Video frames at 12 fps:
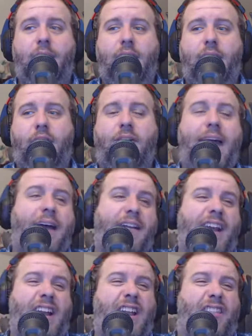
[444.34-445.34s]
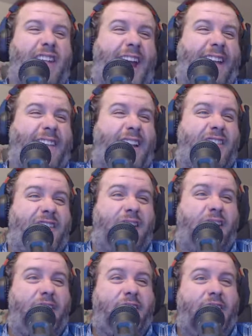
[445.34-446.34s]
So yeah, kind of sad that a
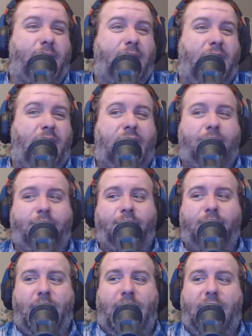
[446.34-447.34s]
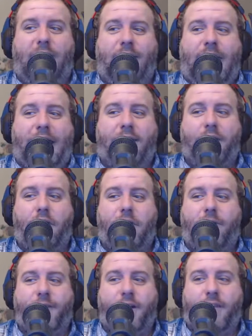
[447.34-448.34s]
star is going to blow up. I don't know
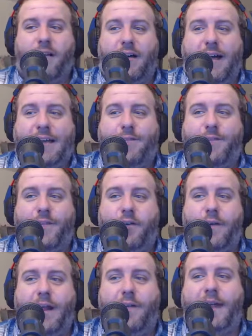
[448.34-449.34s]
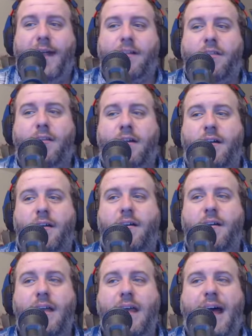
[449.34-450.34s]
if there's life around that
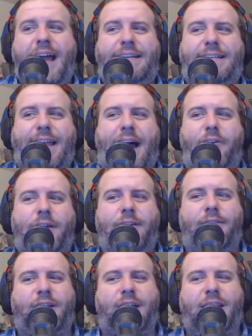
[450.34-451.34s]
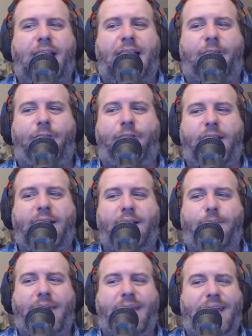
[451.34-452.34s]
star. I doubt it because of how
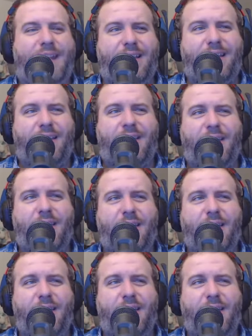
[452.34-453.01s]
fucking big it is.